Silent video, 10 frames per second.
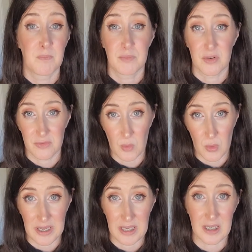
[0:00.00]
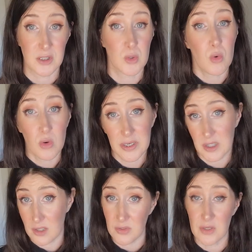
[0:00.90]
beforehand, or
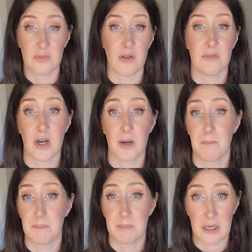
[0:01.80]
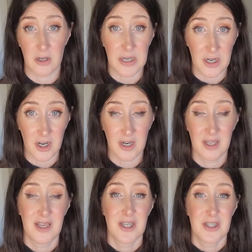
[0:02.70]
even a vulvar barrier.
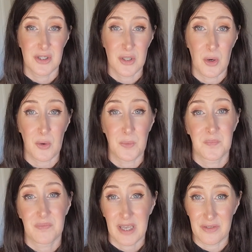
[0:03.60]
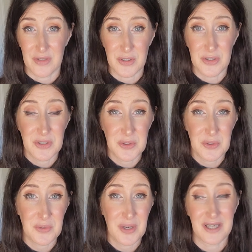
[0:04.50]
So if you're
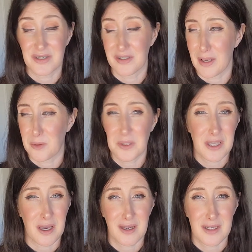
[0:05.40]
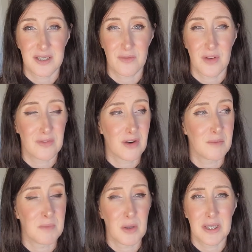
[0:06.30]
new and you're like, what the heck is a vulvar
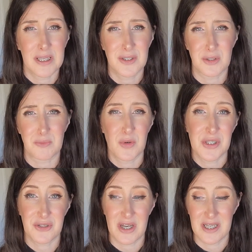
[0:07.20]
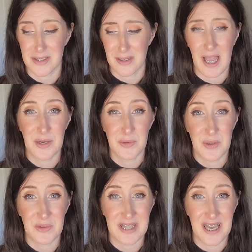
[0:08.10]
emollient or moisturizer? I don't
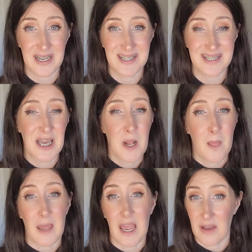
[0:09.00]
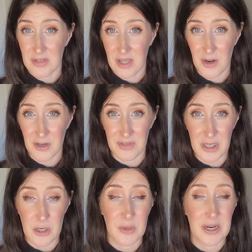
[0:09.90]
know what that is. I have a longer
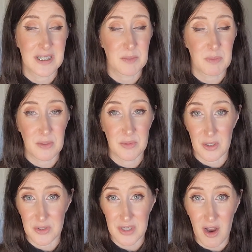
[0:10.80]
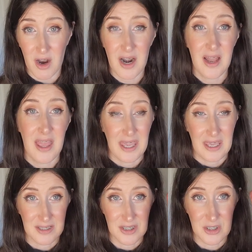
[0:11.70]
video where I explain what those are.
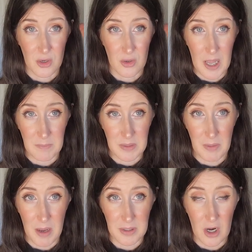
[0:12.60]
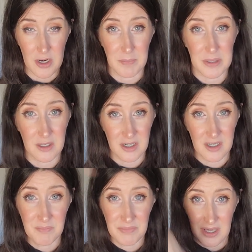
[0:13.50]
And so I'm going to pop a card up
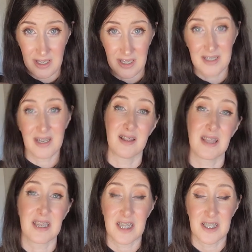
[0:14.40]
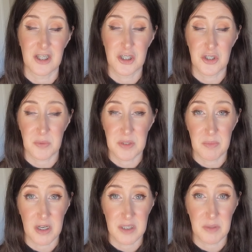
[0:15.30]
here and a link in the description
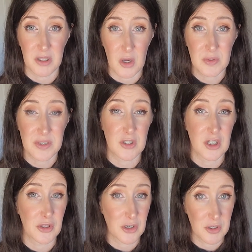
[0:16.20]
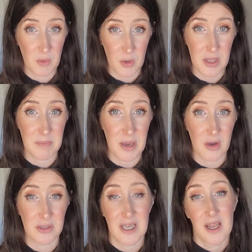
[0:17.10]
box below so you can learn more
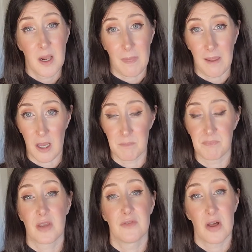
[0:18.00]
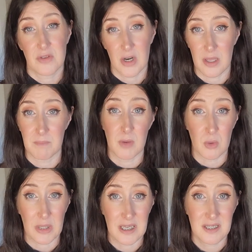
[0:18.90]
about vulvar
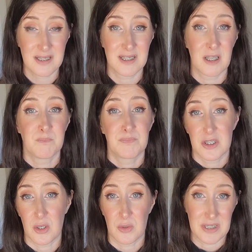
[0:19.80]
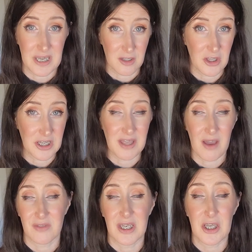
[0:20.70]
emollients. So take a look at
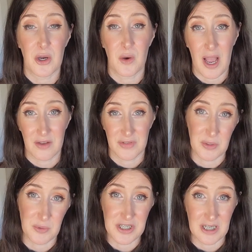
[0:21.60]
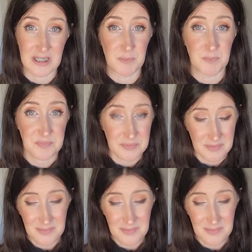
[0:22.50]
that video after we're done